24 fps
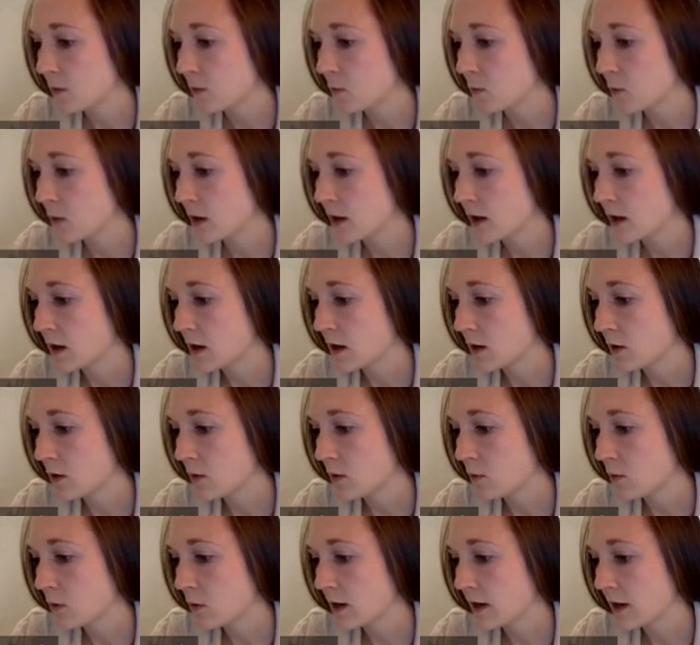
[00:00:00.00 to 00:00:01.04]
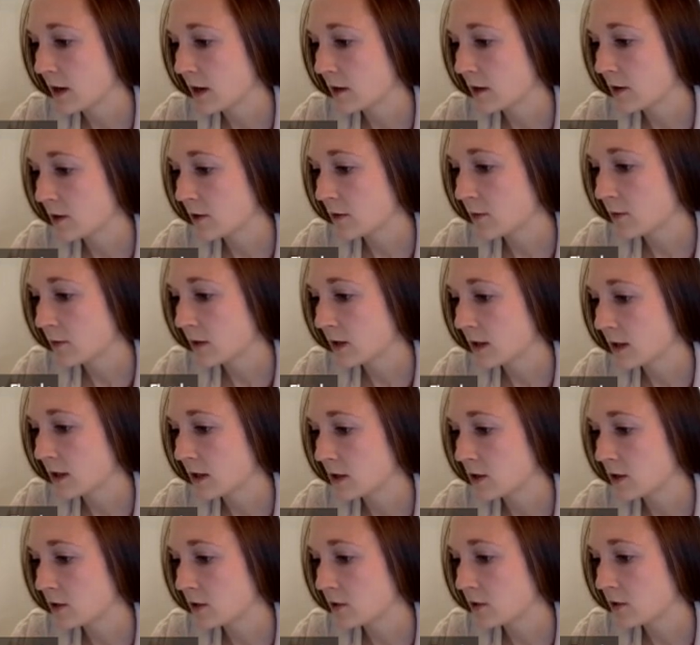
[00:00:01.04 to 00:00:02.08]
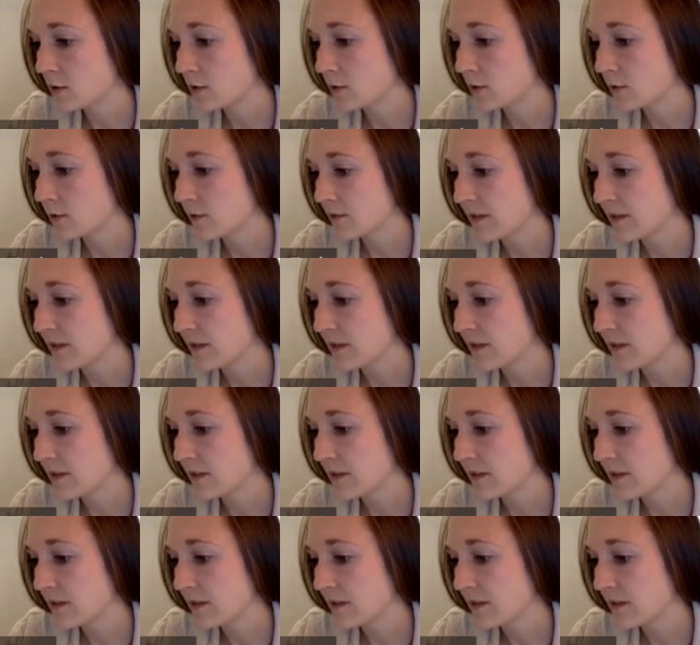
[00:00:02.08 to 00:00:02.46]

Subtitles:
101.325.